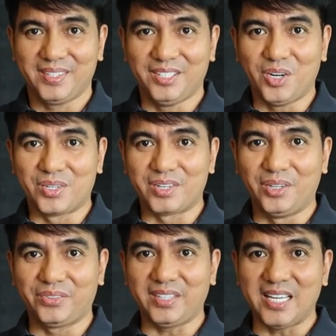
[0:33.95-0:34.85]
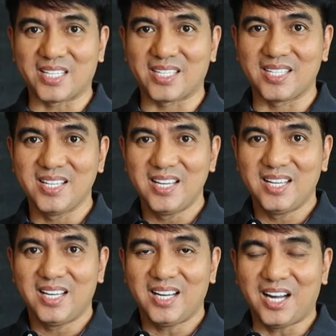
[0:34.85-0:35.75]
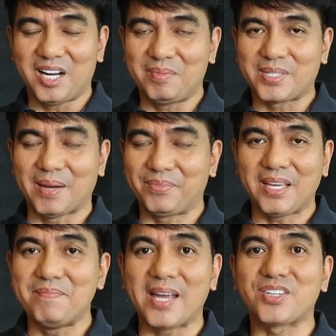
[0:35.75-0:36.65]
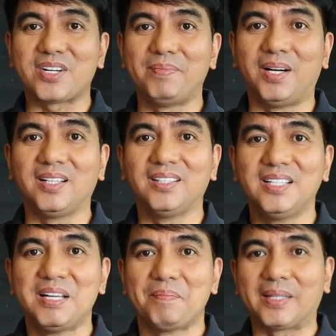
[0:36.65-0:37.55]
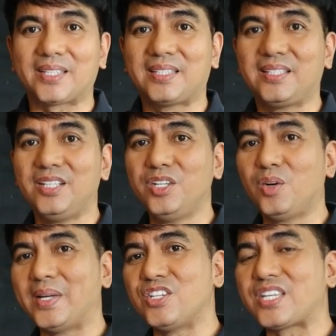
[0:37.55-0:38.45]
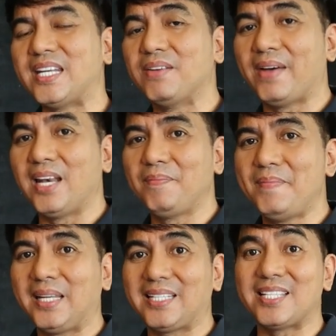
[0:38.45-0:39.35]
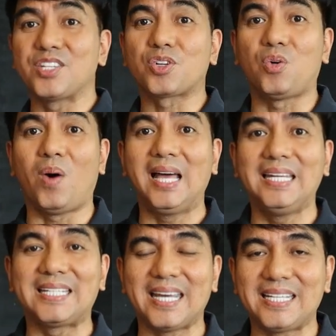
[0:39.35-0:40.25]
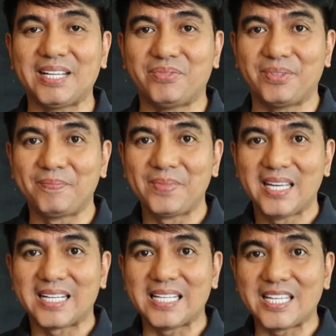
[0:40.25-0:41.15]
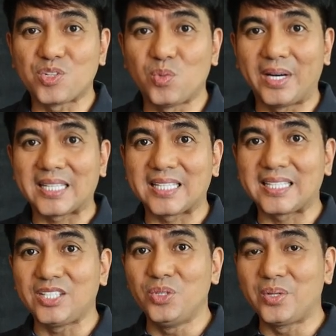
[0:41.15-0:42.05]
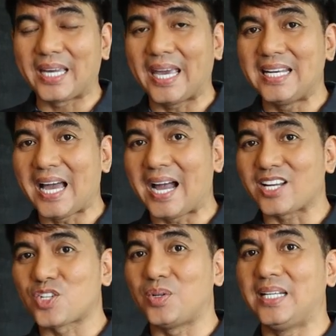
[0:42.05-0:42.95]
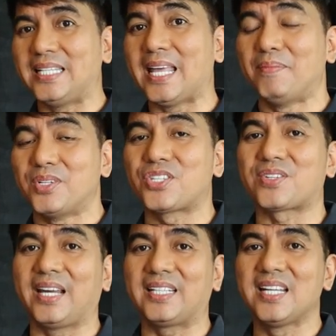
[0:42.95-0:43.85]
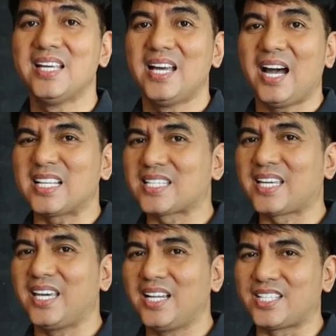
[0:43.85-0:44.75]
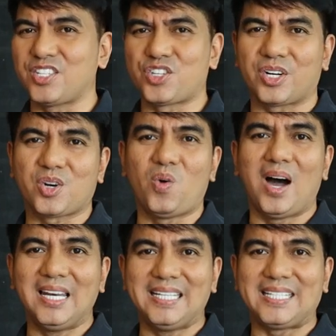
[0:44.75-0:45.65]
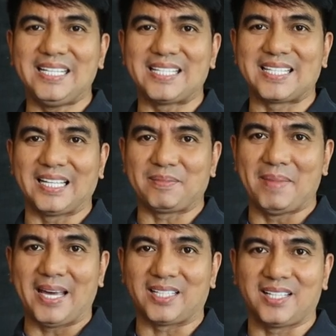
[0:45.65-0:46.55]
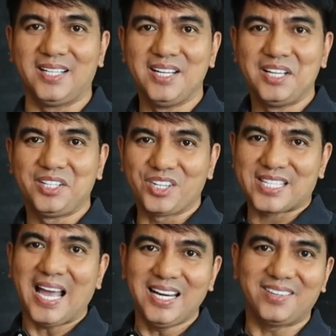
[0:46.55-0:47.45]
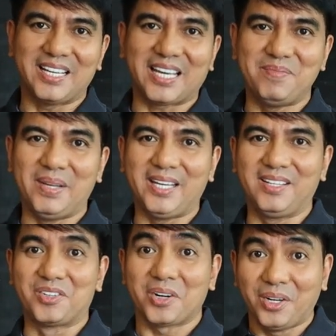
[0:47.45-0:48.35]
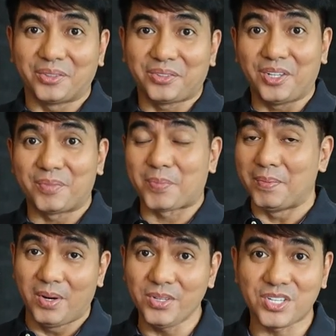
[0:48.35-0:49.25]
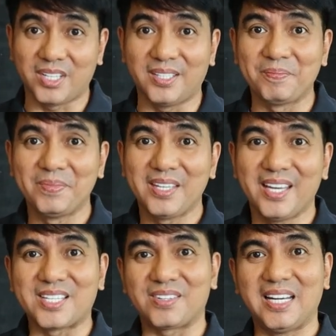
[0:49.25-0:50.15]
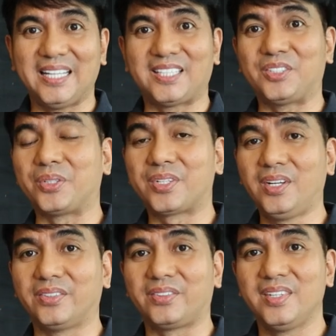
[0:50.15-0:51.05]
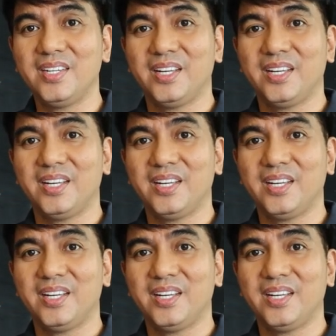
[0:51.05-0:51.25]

You know, growth is something measurable. But, you know, when you say development, this is qualitative. This is what you can actually demonstrate as skills. It's your qualities that matter. Your salary can be growth. Your promotion is related to growth.